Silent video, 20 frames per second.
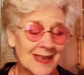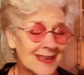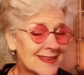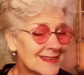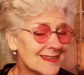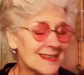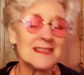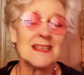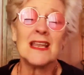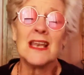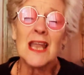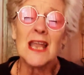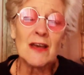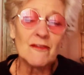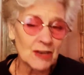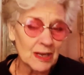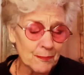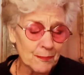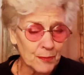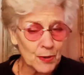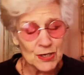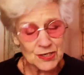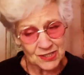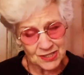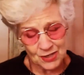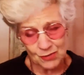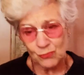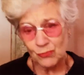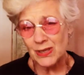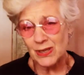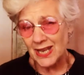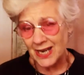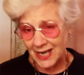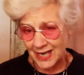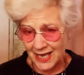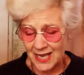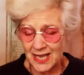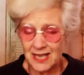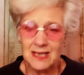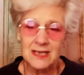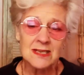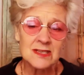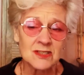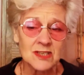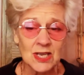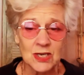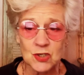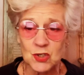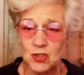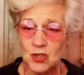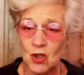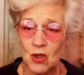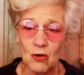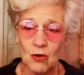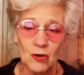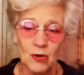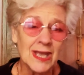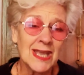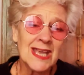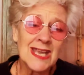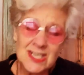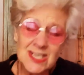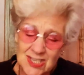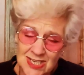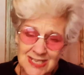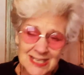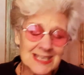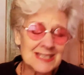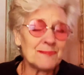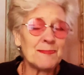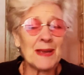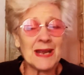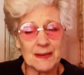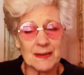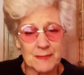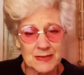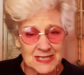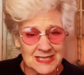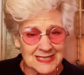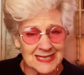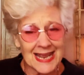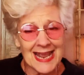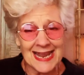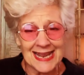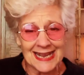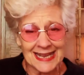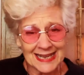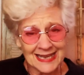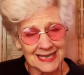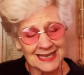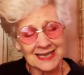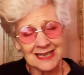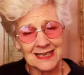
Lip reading: "She's a lovely person, really," said Cho. "She just made a mistake."